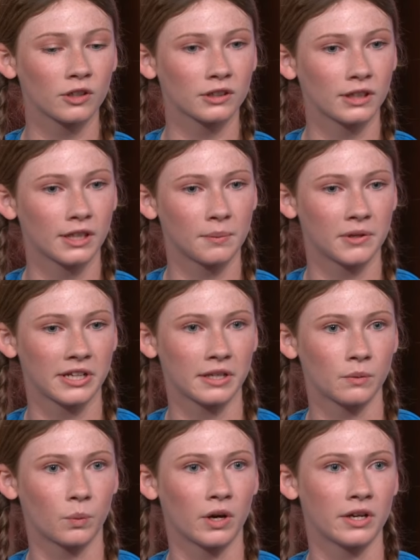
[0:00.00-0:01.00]

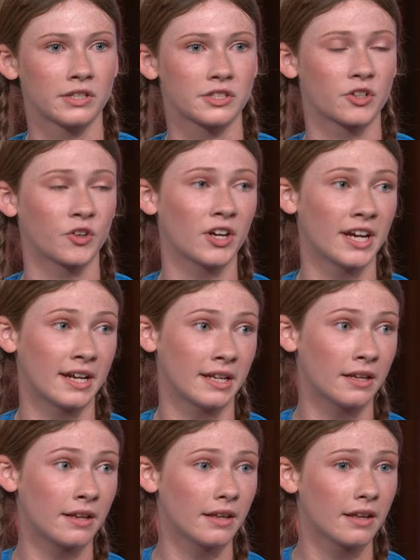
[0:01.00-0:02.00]
Liberty was
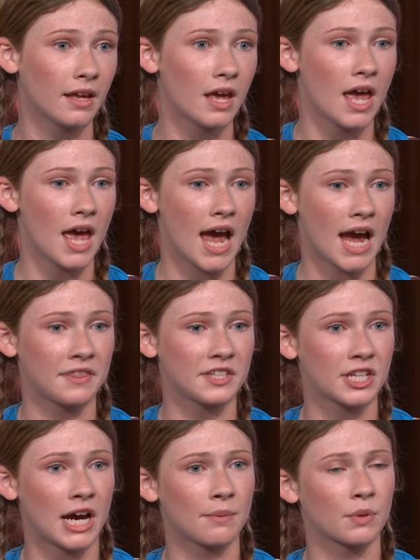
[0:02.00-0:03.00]
created, at the
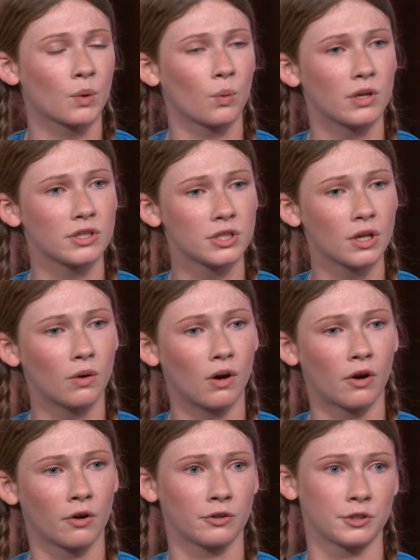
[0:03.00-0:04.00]
time there was no
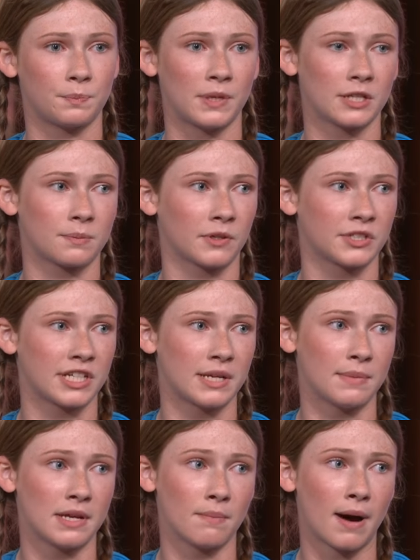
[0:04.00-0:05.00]
all-girls baseball
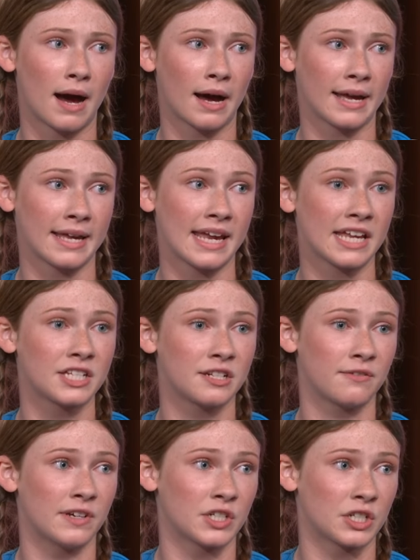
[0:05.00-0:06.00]
team in my age
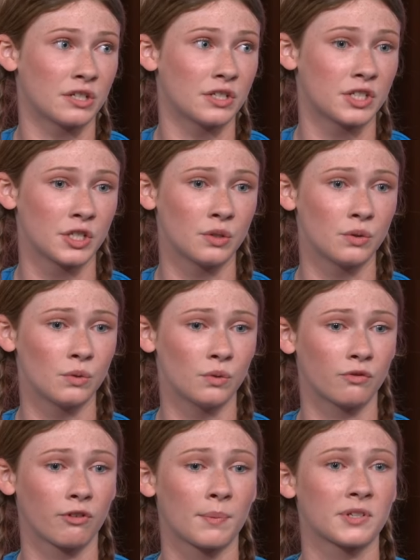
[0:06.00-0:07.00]
division
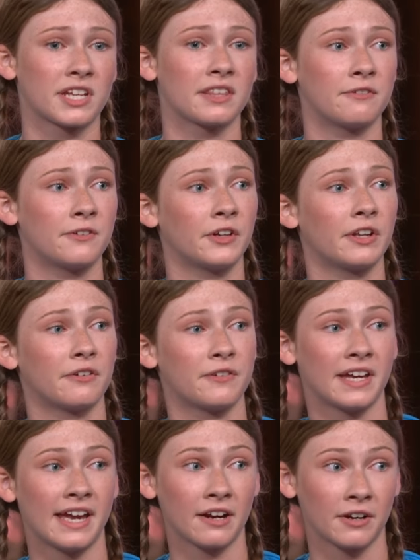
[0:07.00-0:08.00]
to represent the
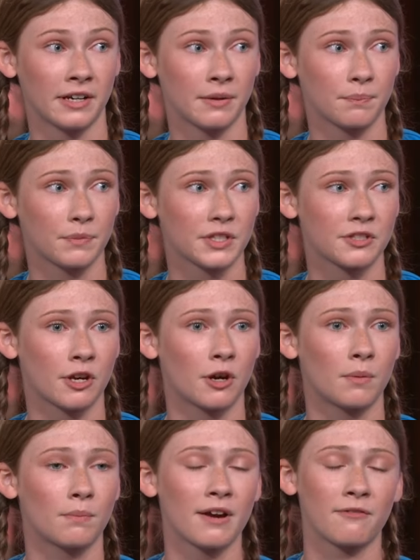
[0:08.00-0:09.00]
Philadelphia area. So
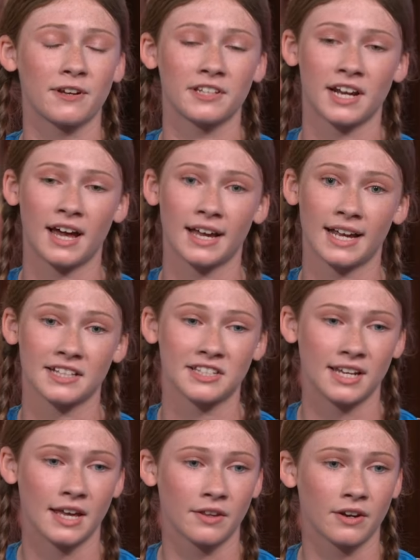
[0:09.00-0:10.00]
mm-hmm. my friend and I got
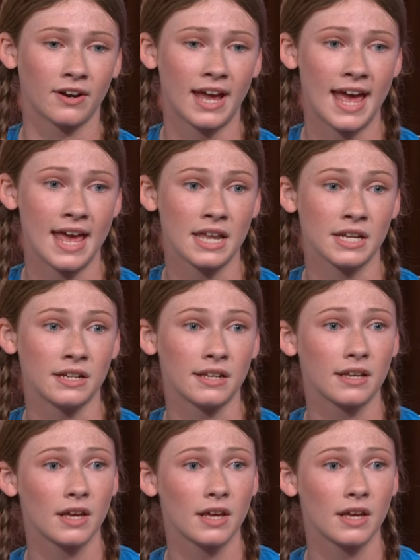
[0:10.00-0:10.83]
together and